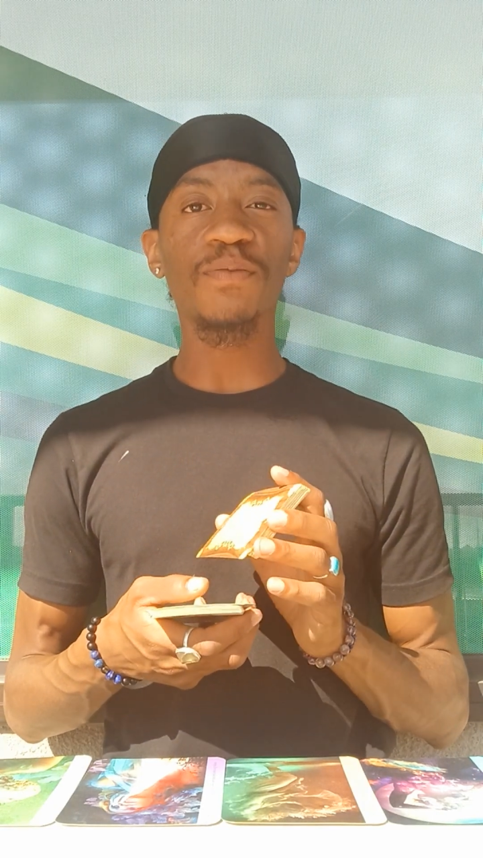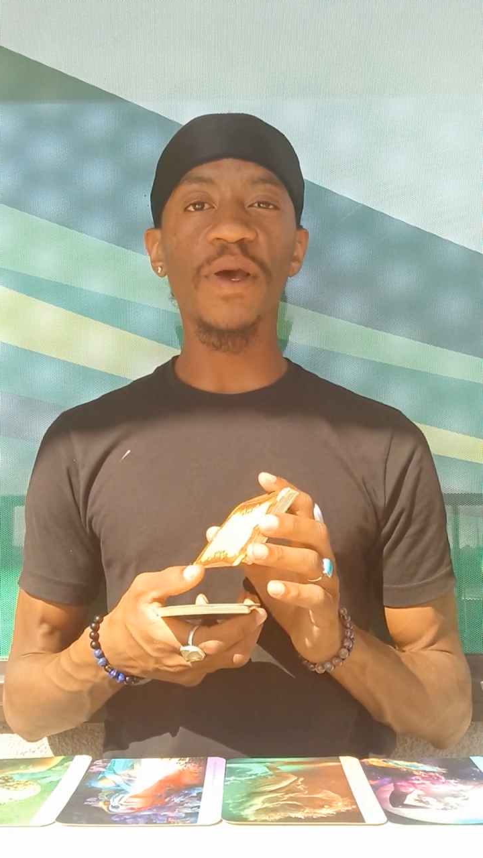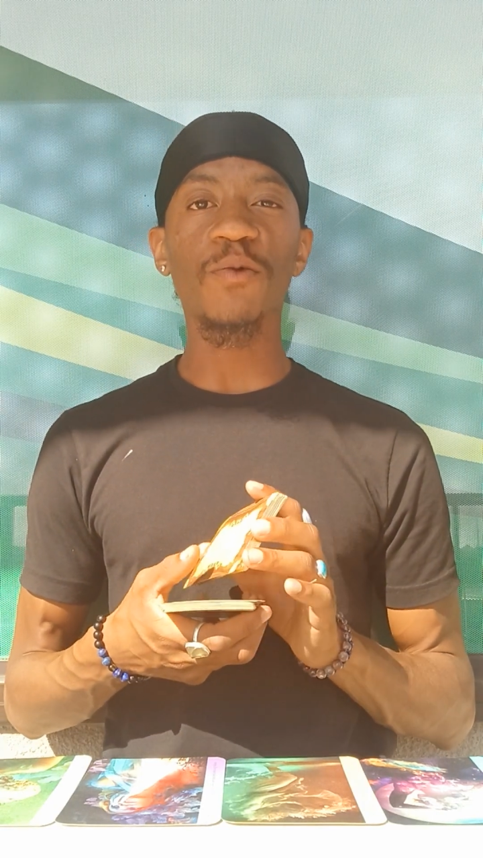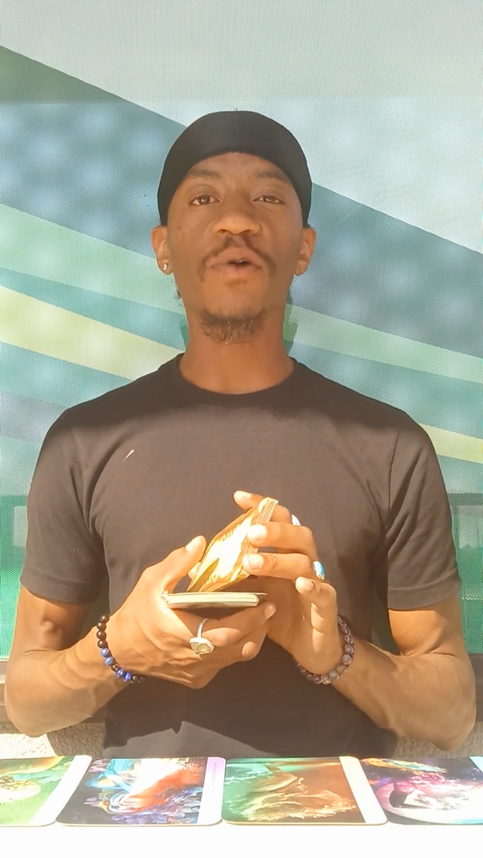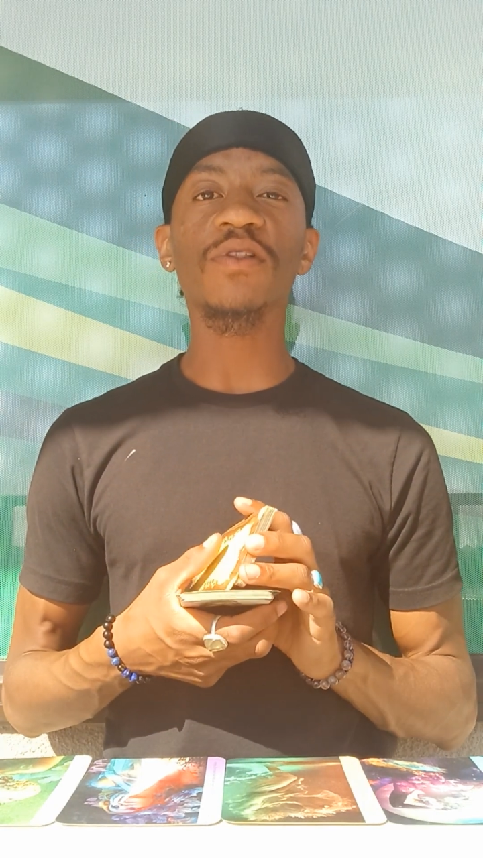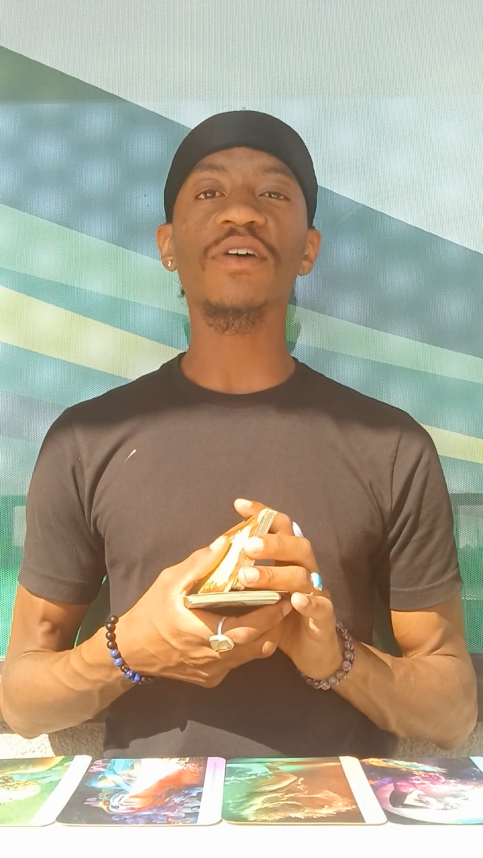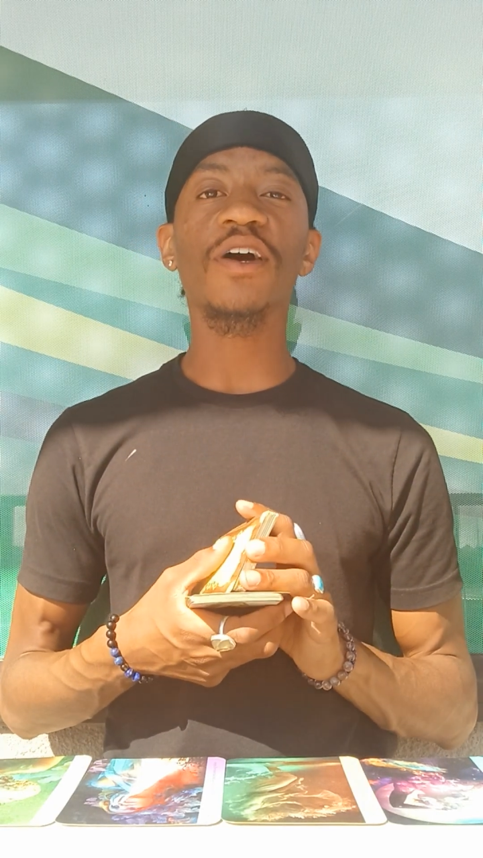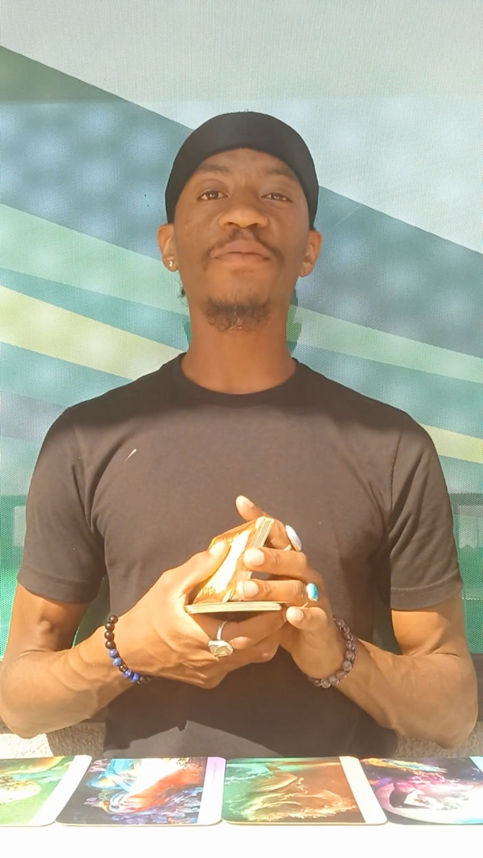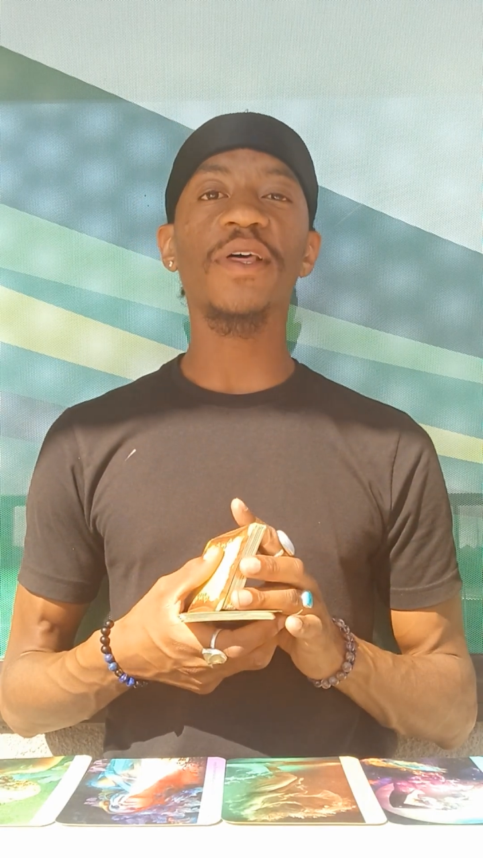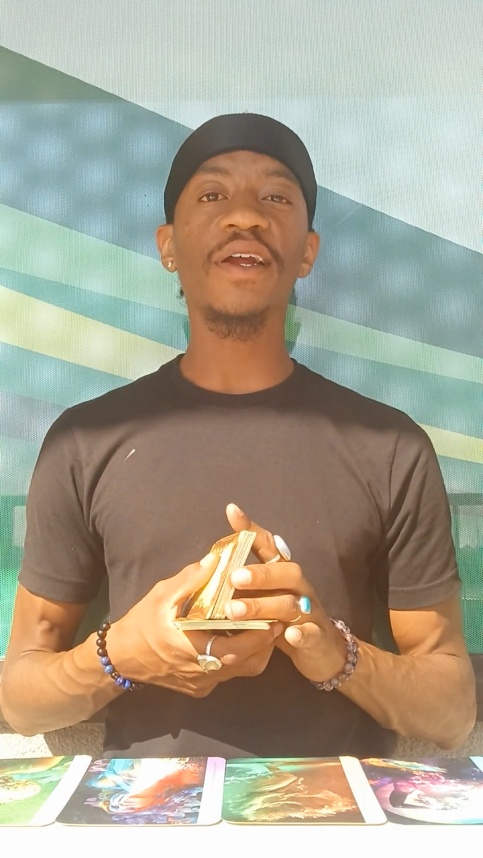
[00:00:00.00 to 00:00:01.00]
You may want to look
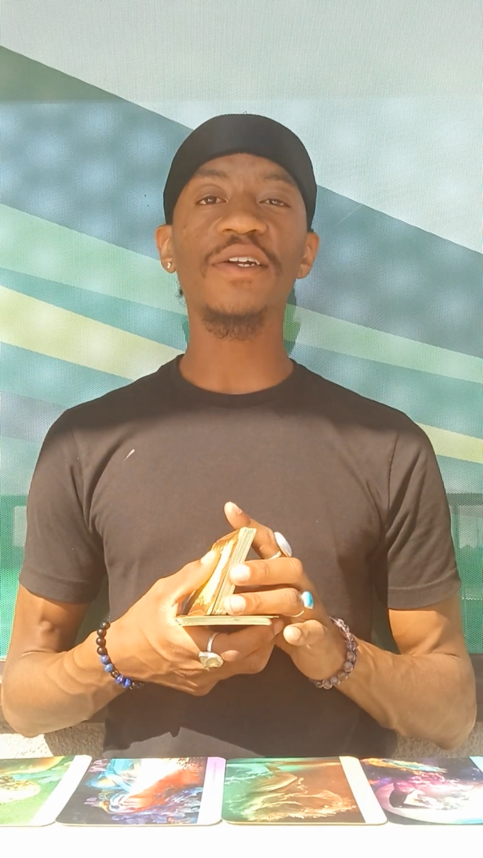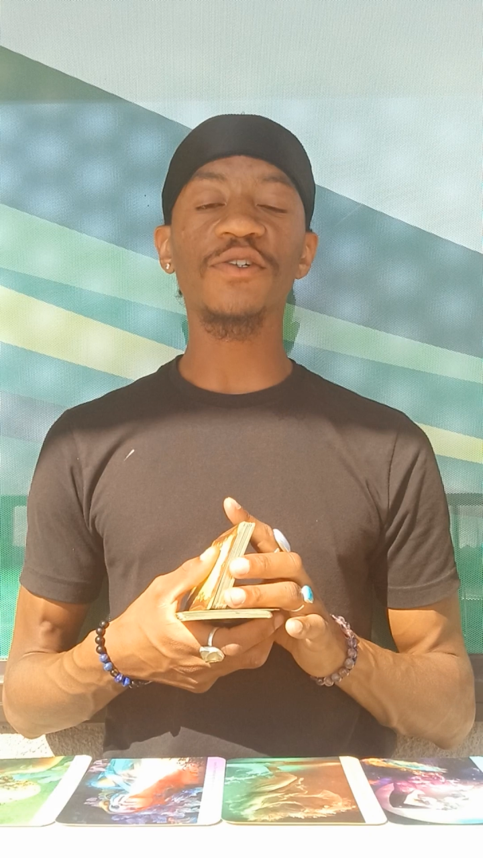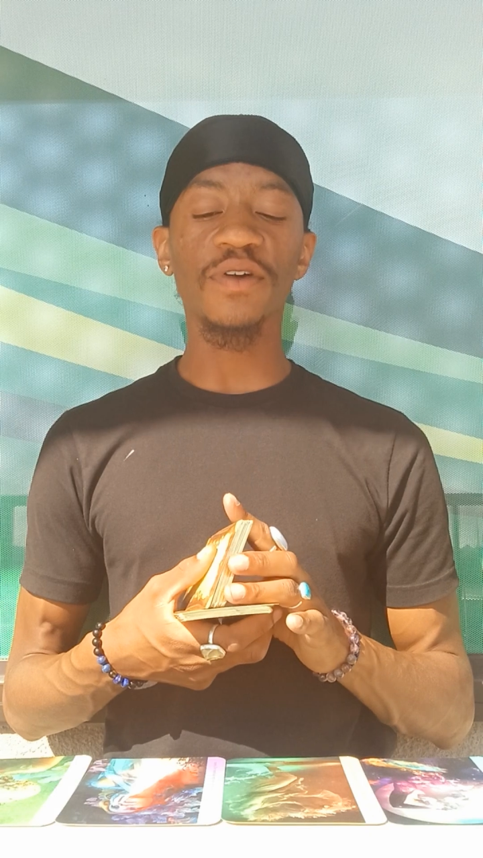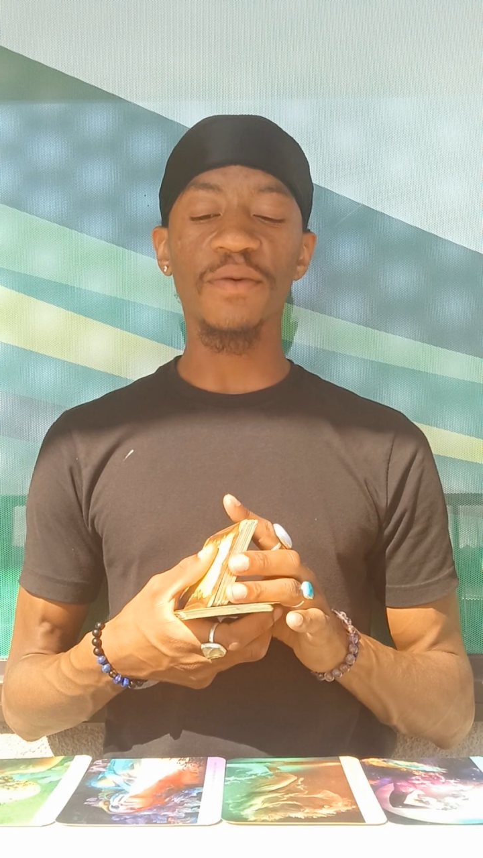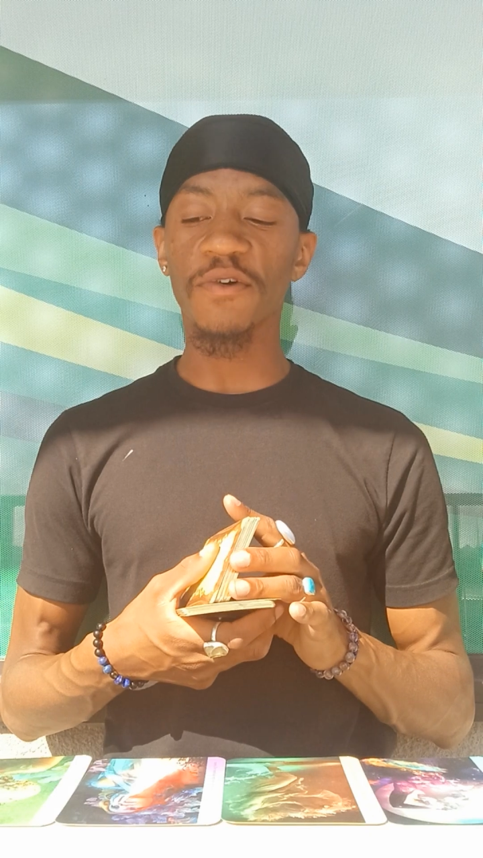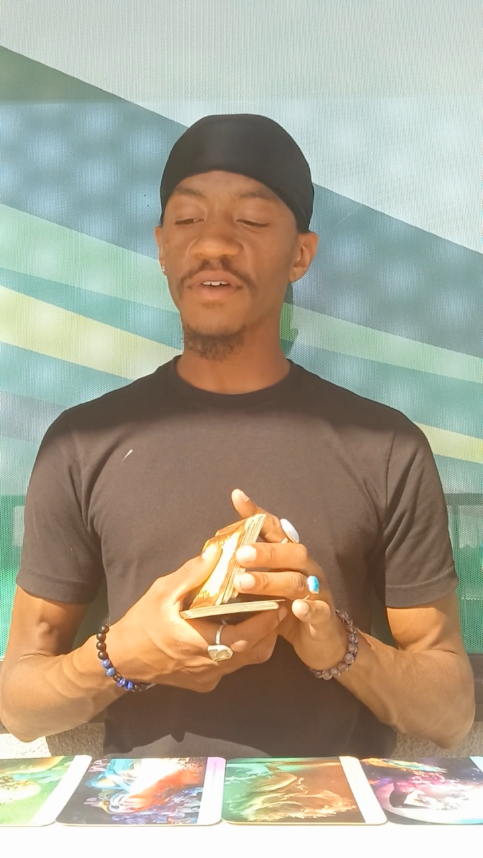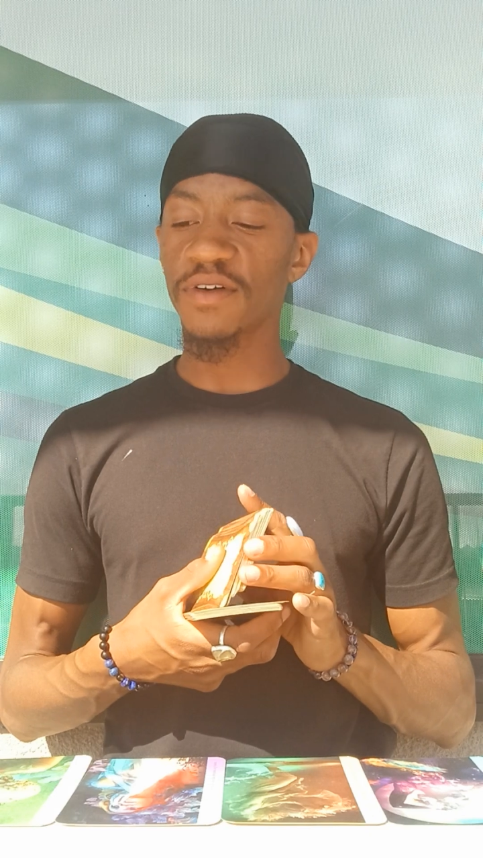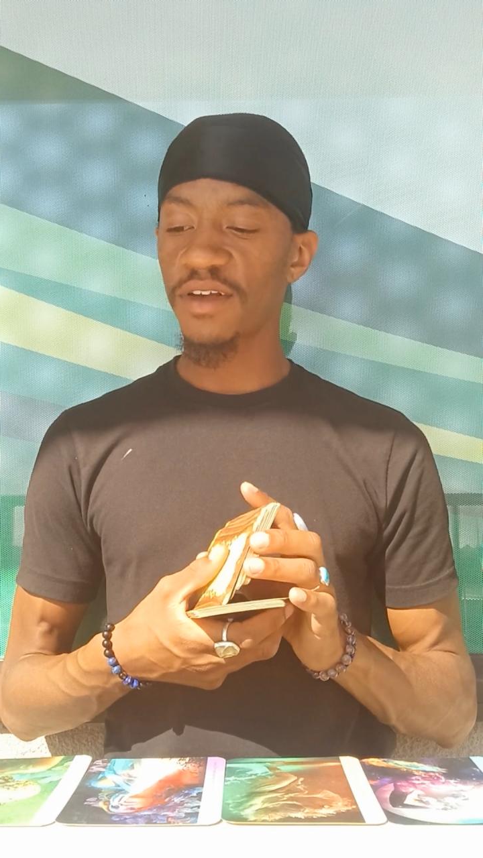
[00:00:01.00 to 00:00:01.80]
up that angel number.